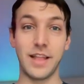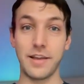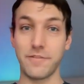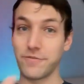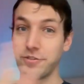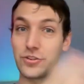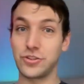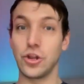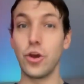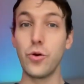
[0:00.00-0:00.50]

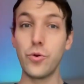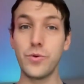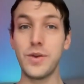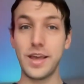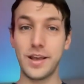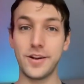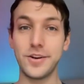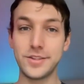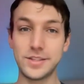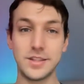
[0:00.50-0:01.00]
for 2
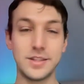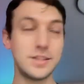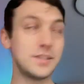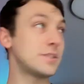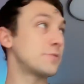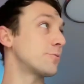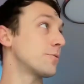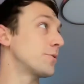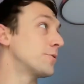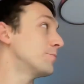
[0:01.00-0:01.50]
years in
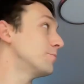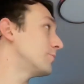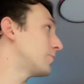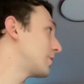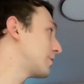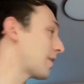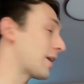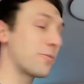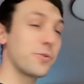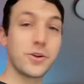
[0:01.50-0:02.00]
this room
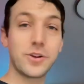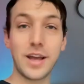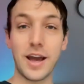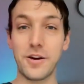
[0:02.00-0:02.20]
where I work